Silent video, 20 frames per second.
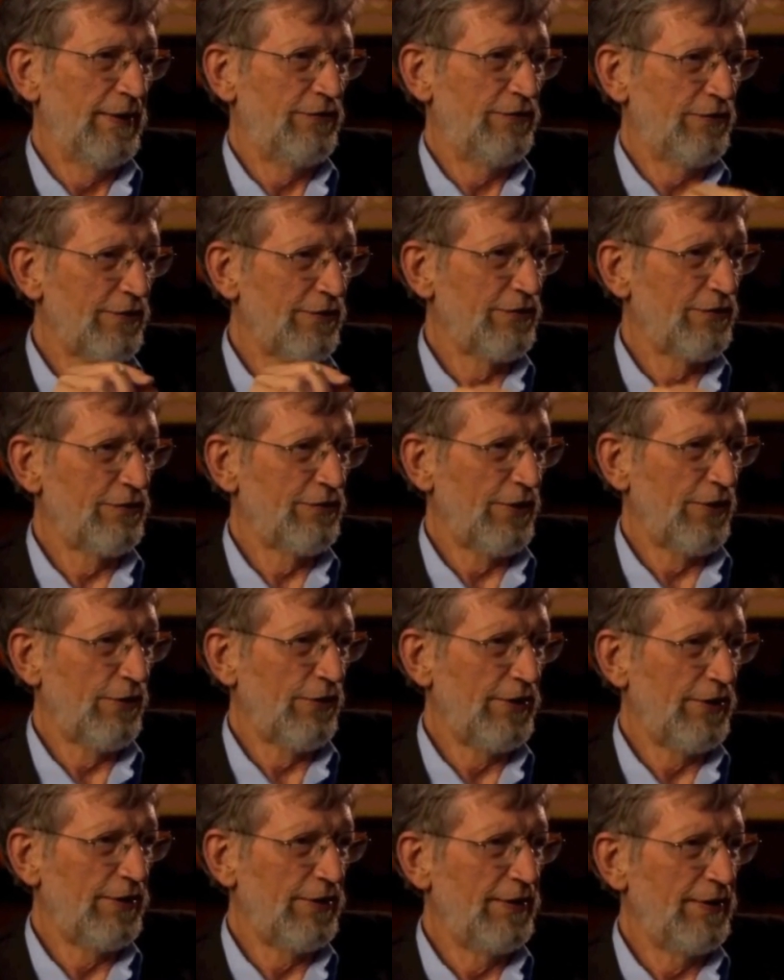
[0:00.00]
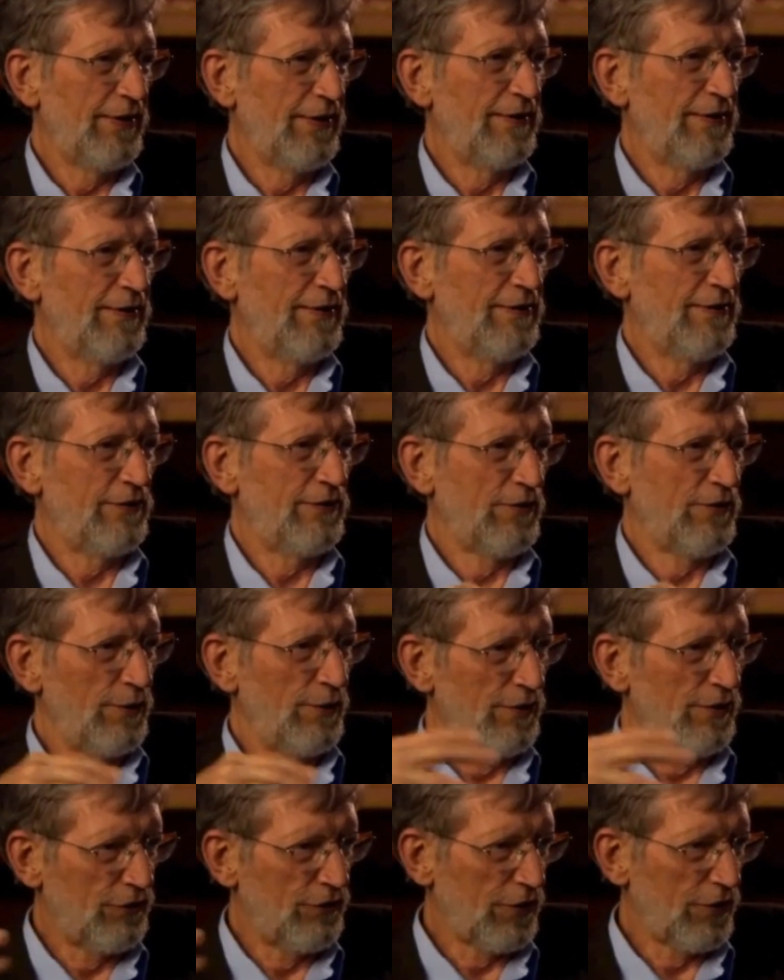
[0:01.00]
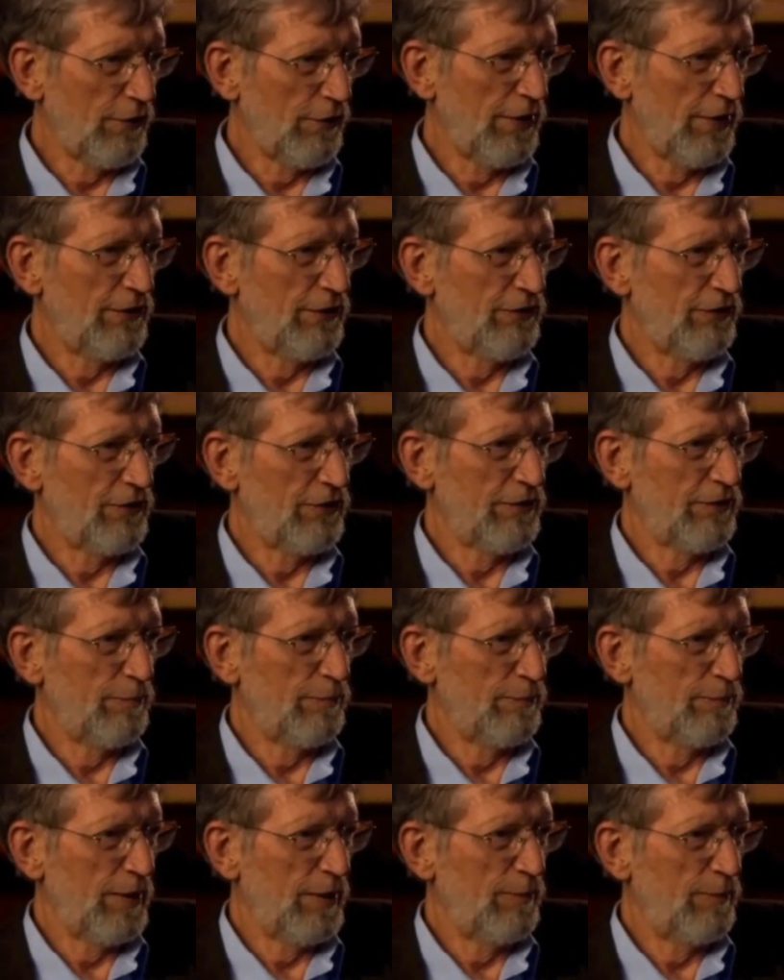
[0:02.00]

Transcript: it's necessary that there is a greatest